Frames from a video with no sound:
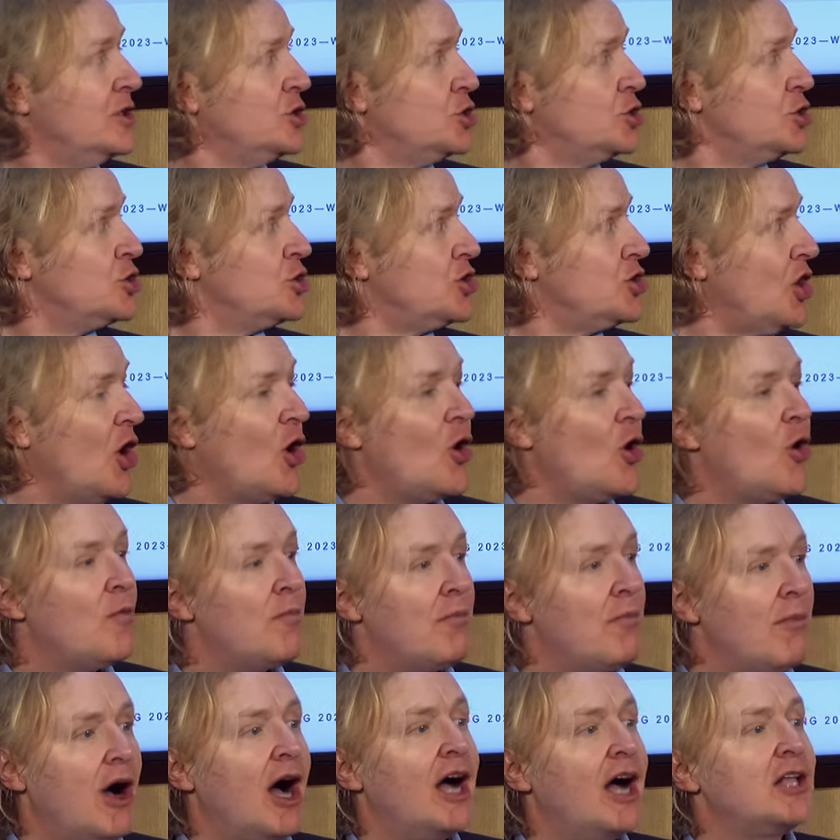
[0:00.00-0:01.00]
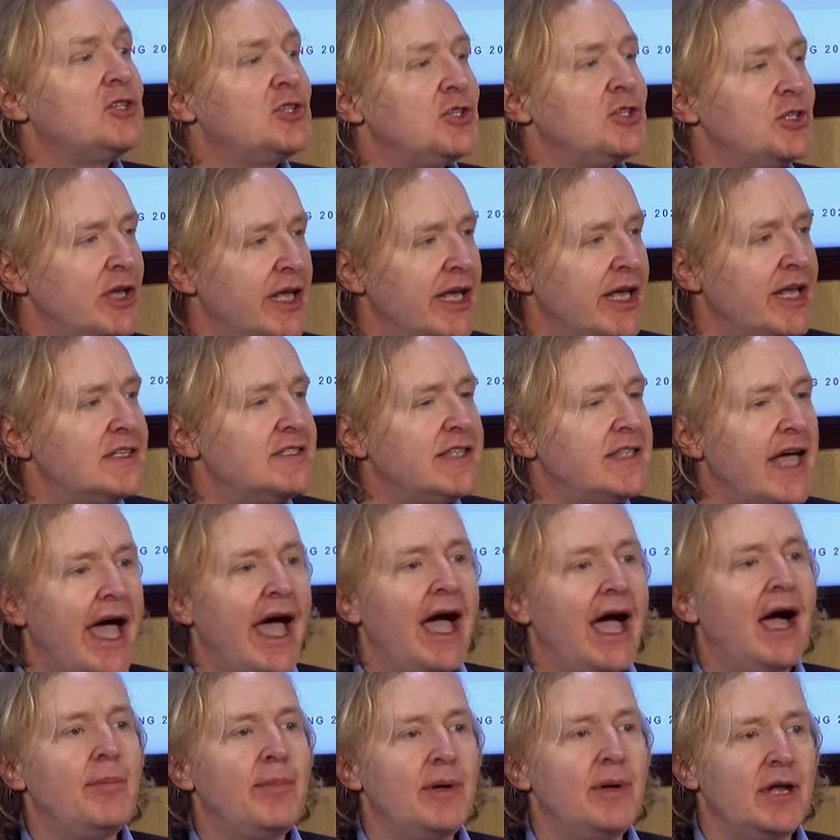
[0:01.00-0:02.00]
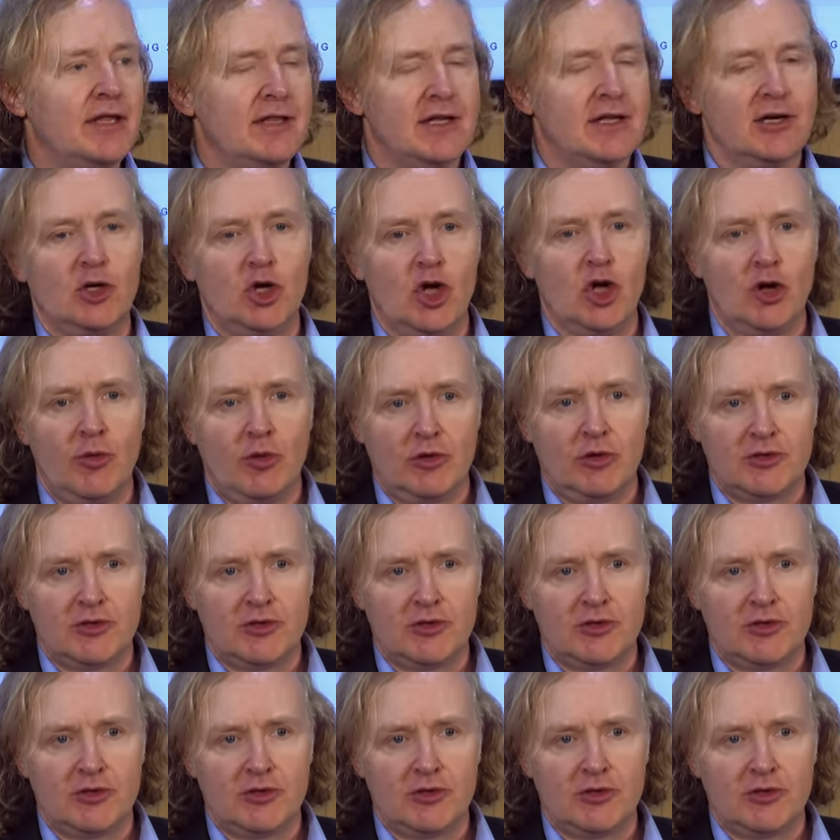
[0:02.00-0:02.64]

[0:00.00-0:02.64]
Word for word: so much needs to happen in the global